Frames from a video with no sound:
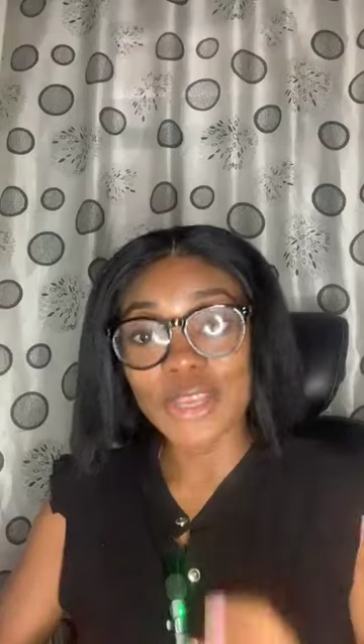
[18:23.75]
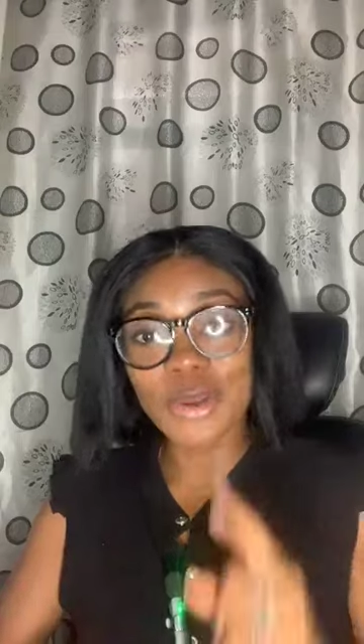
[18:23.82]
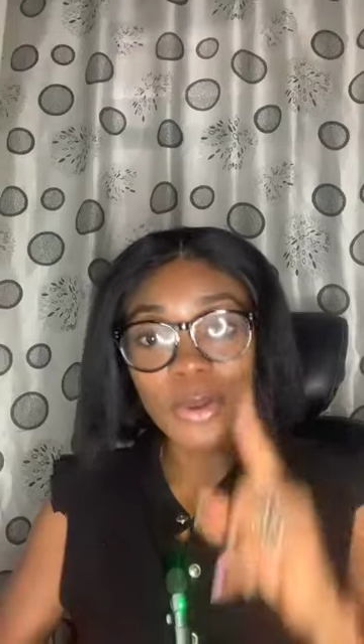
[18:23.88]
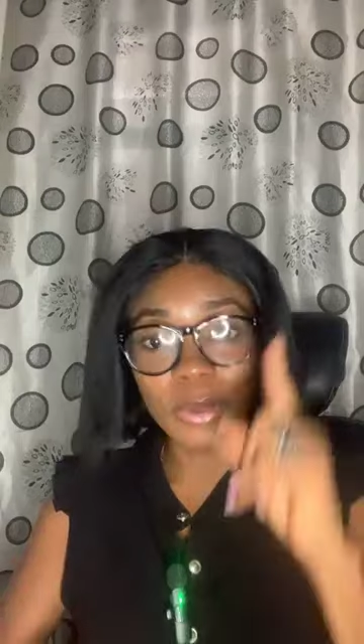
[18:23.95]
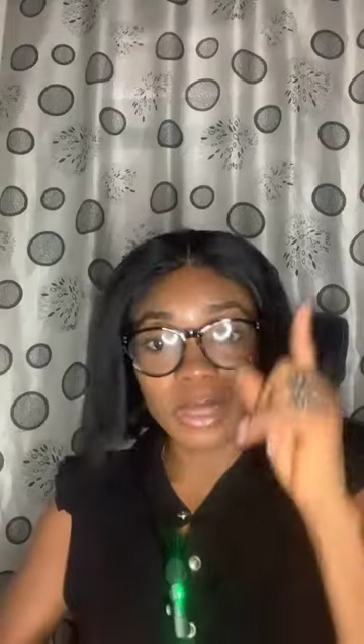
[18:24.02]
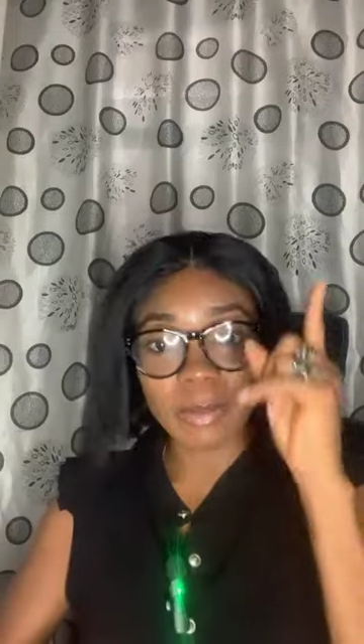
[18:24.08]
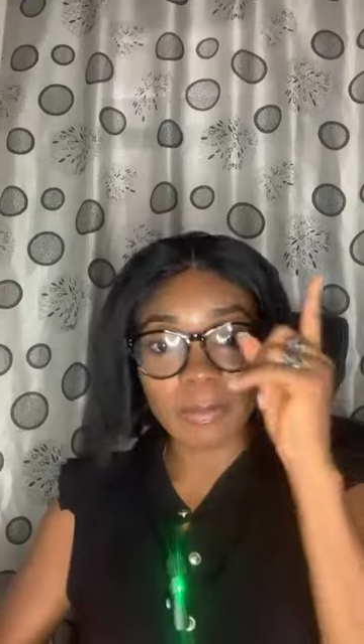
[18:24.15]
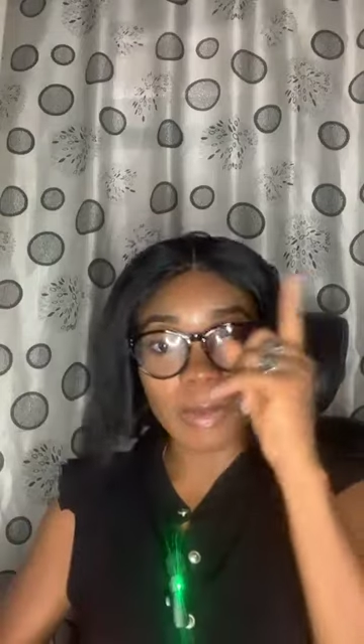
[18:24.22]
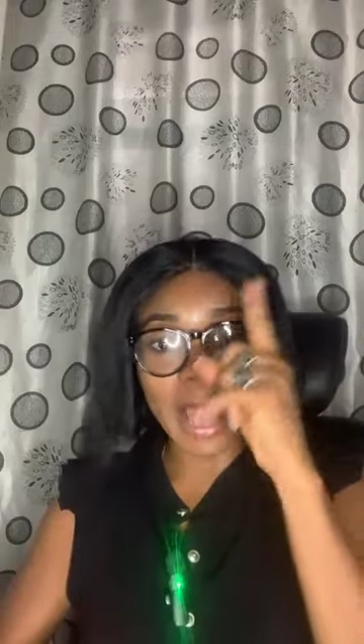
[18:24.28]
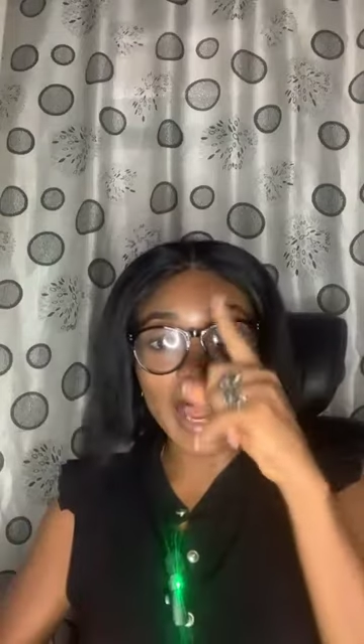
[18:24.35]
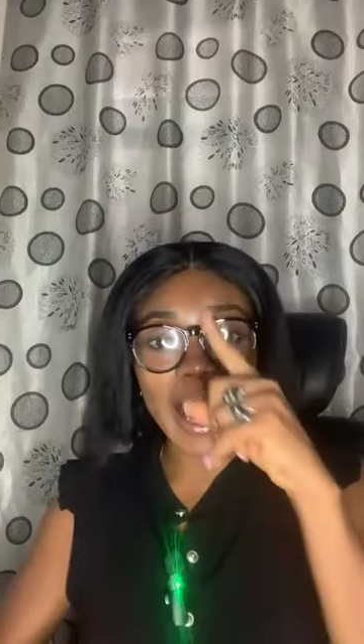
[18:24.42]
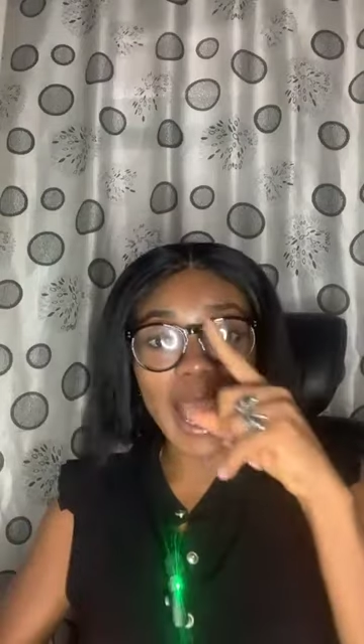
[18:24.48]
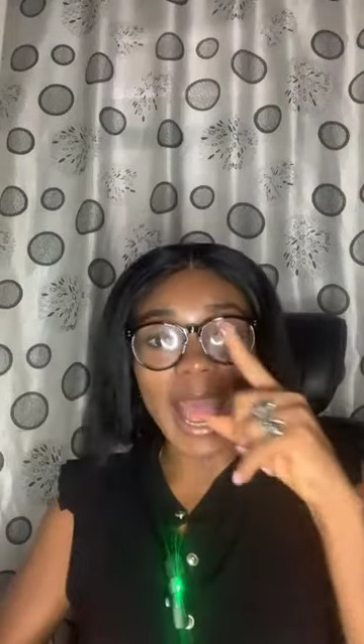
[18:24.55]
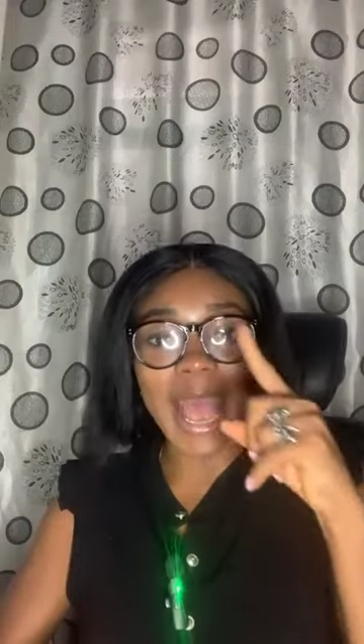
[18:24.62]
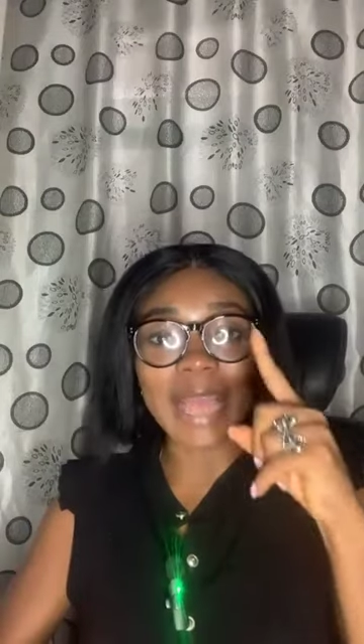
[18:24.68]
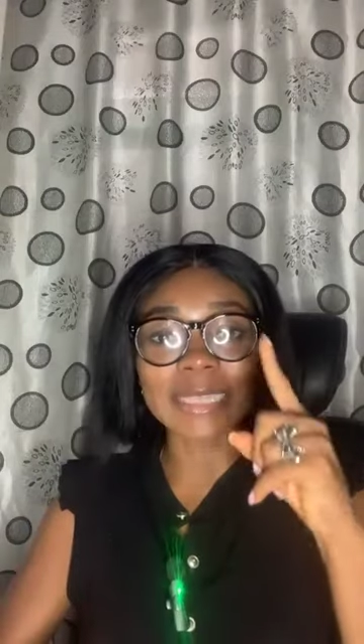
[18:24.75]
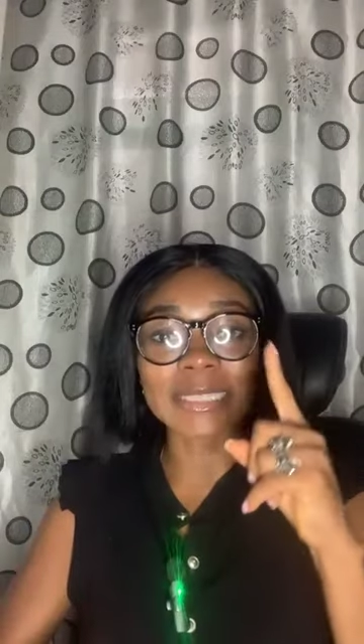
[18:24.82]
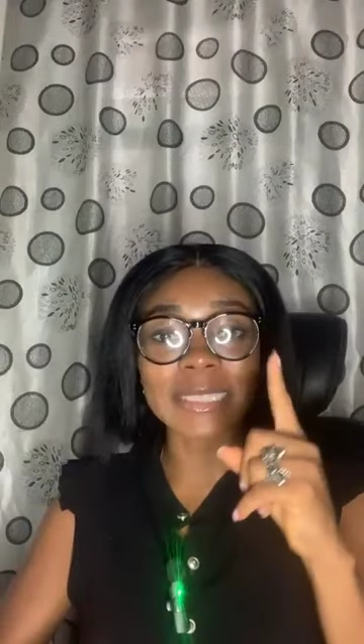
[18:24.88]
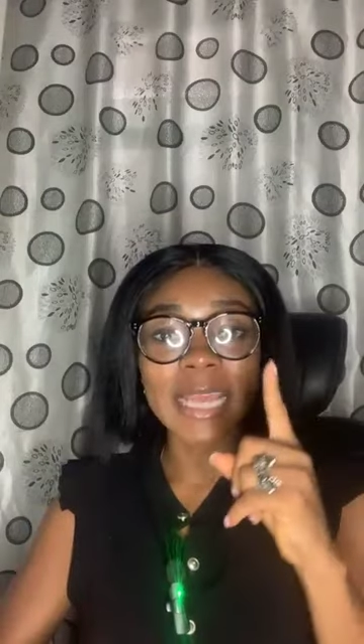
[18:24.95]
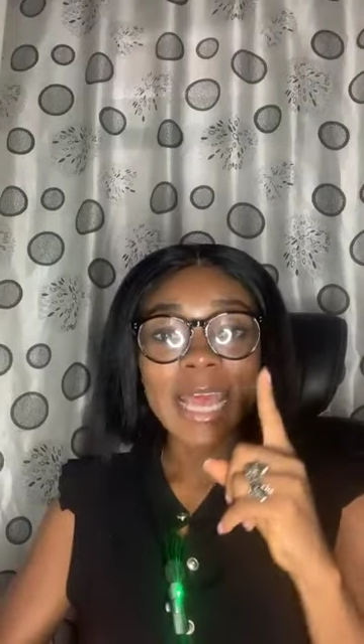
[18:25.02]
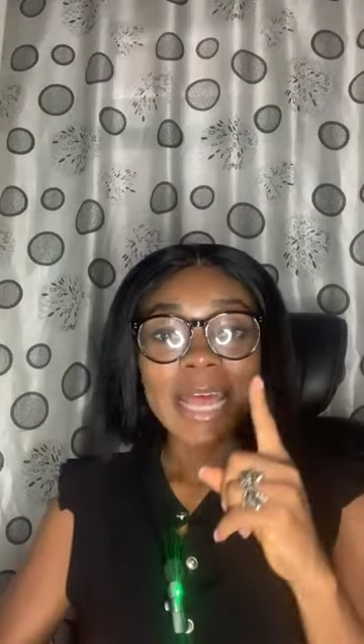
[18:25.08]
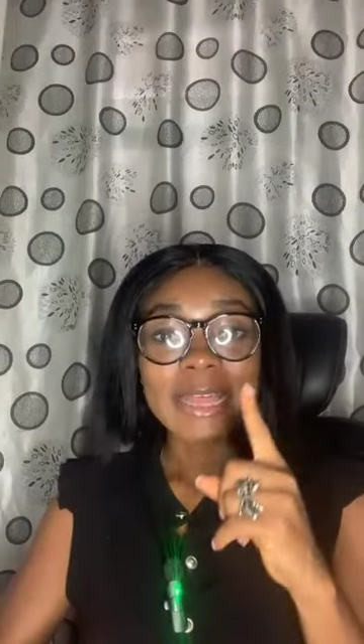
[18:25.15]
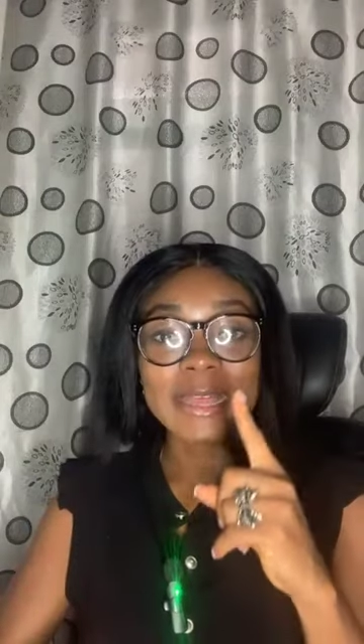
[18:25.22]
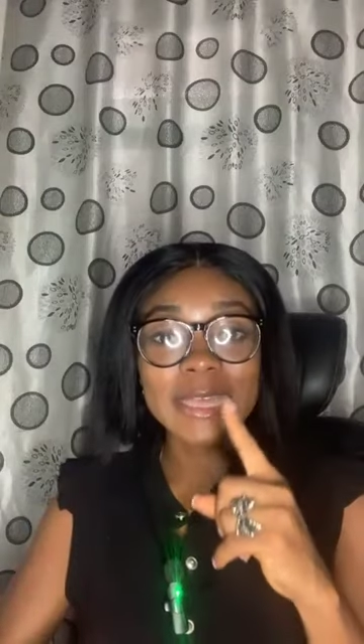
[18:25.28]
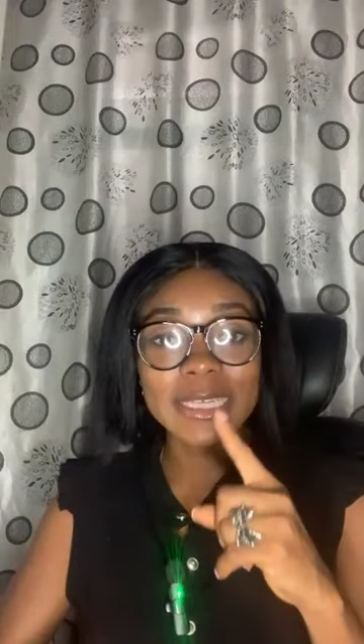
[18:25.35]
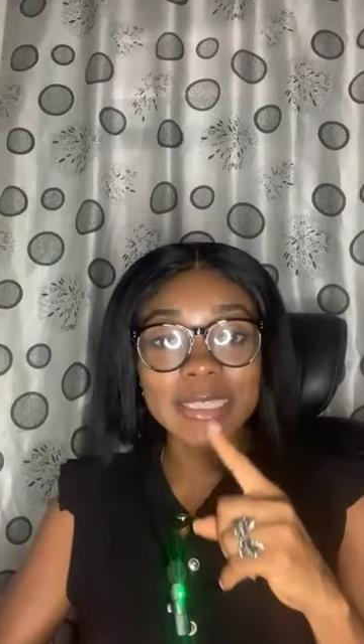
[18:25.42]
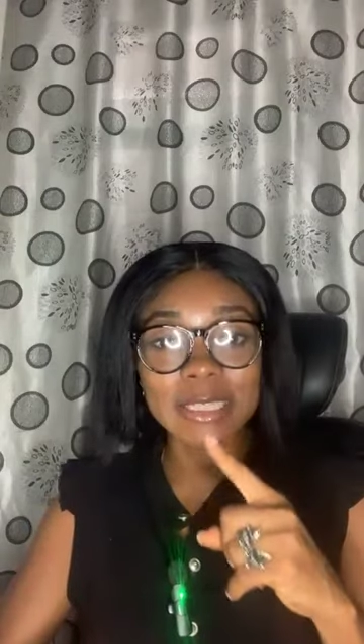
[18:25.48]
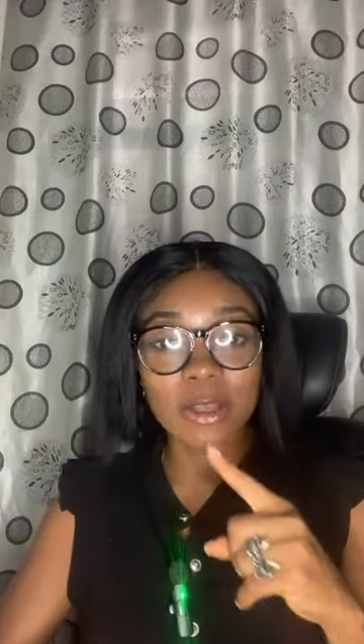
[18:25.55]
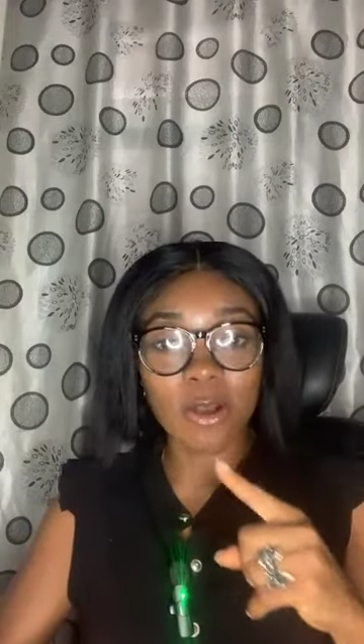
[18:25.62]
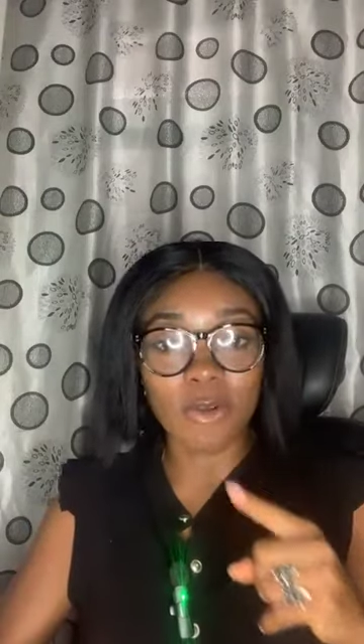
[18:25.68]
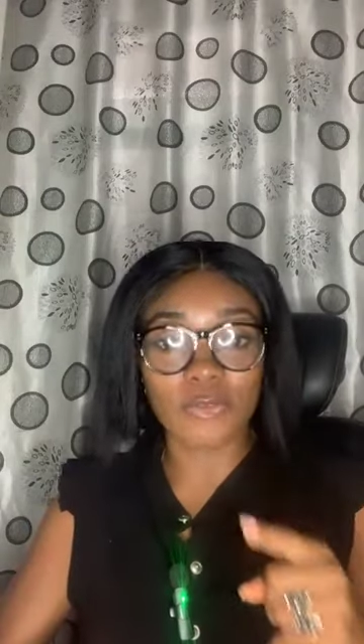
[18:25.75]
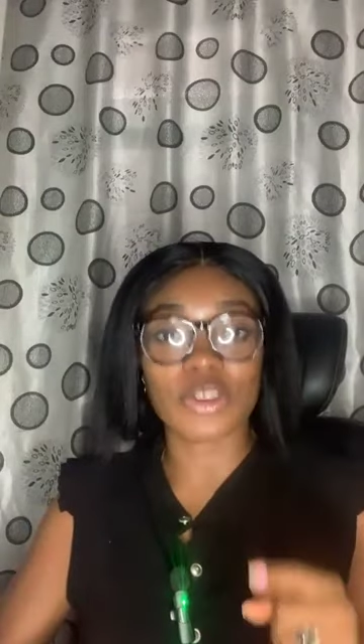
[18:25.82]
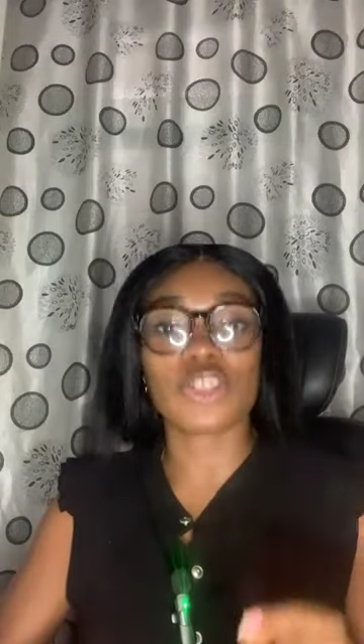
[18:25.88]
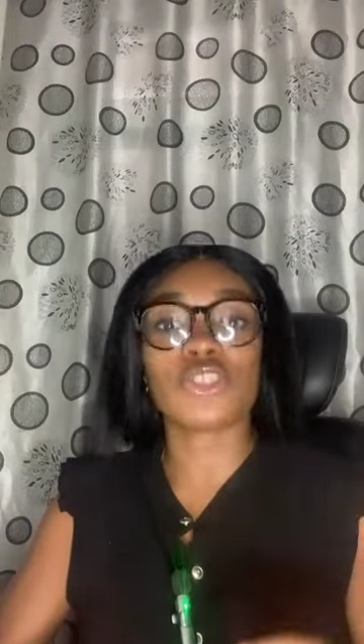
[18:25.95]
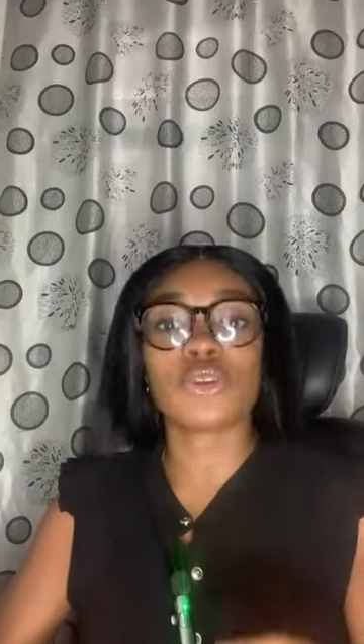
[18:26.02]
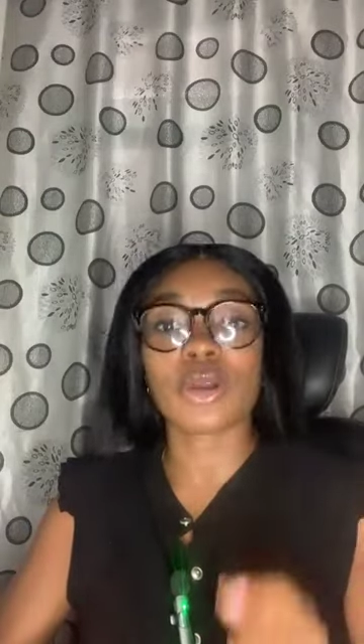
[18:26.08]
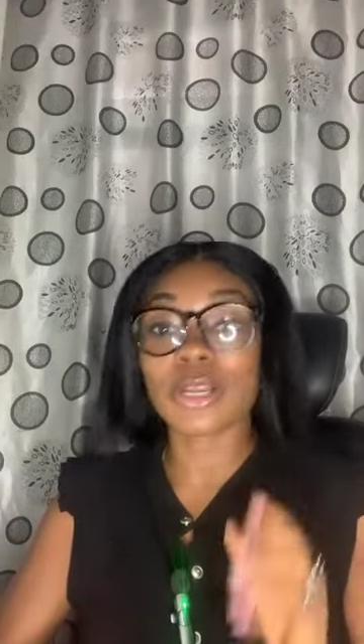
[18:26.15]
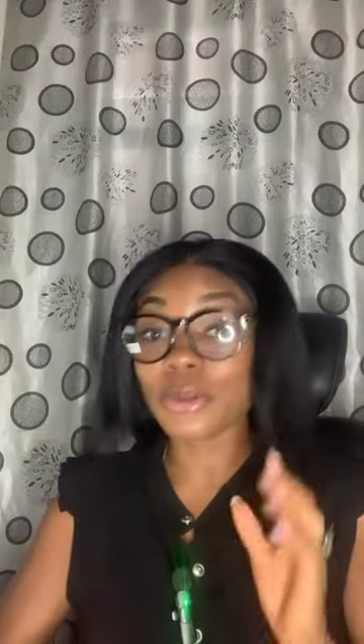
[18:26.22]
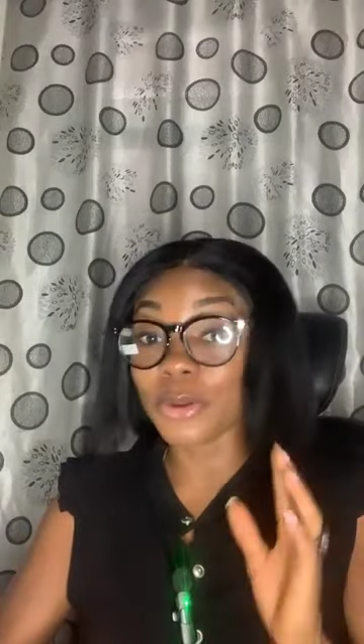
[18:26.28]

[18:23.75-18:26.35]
The back has this curvature.